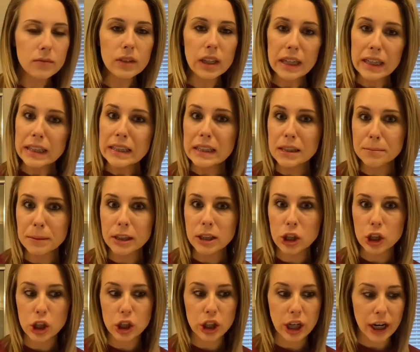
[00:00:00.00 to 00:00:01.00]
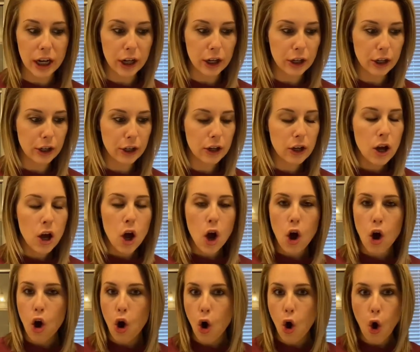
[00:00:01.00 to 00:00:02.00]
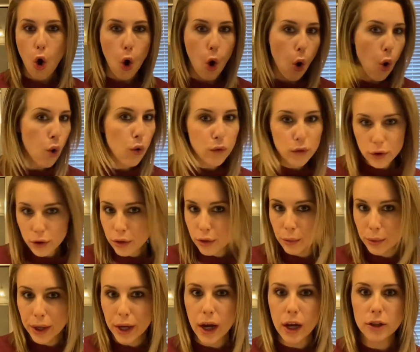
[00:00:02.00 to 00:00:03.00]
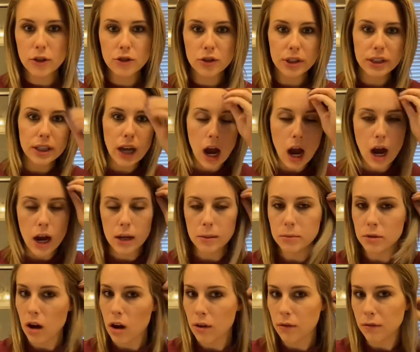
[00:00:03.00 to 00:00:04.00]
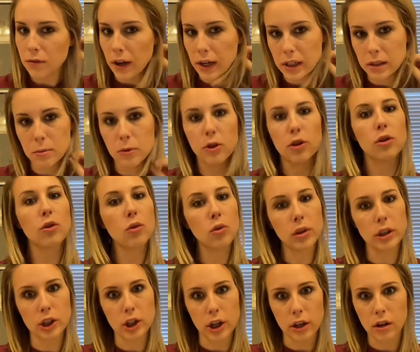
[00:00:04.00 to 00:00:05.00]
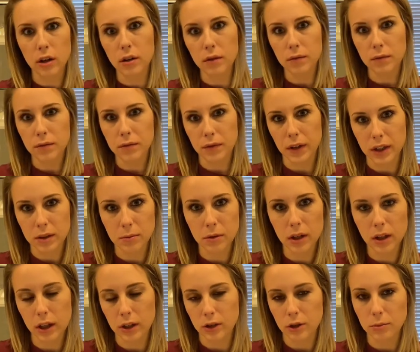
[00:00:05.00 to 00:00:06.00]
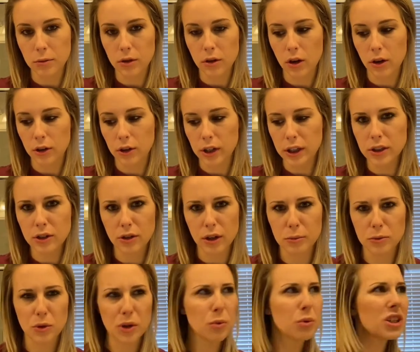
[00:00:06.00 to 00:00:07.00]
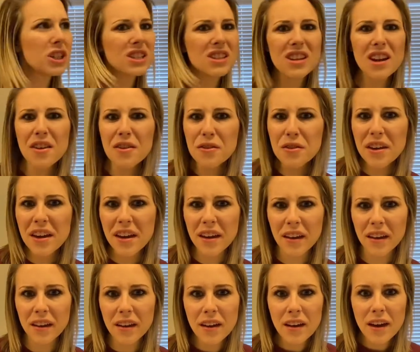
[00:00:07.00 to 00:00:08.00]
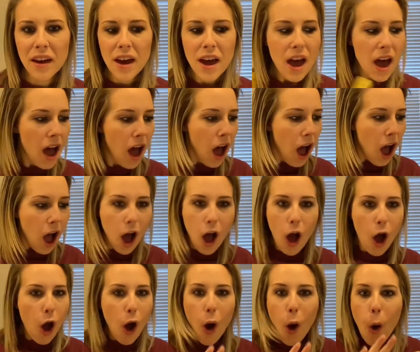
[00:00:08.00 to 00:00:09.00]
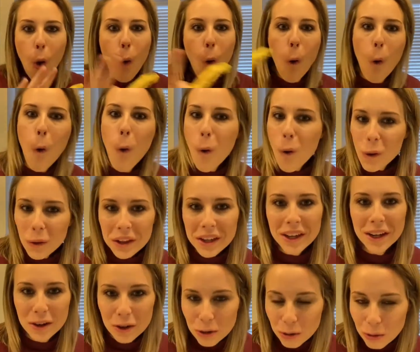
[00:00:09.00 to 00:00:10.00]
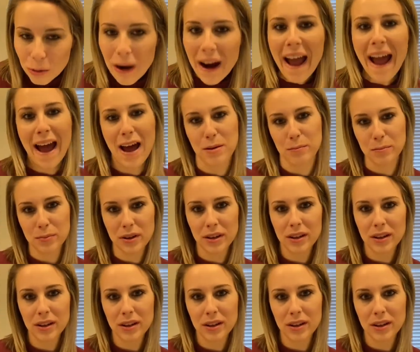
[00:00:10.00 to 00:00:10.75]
It's been shared over 300 times on Facebook. You can only share it on Facebook unless you put it on your Instagram story, which is another thing. Holy crap.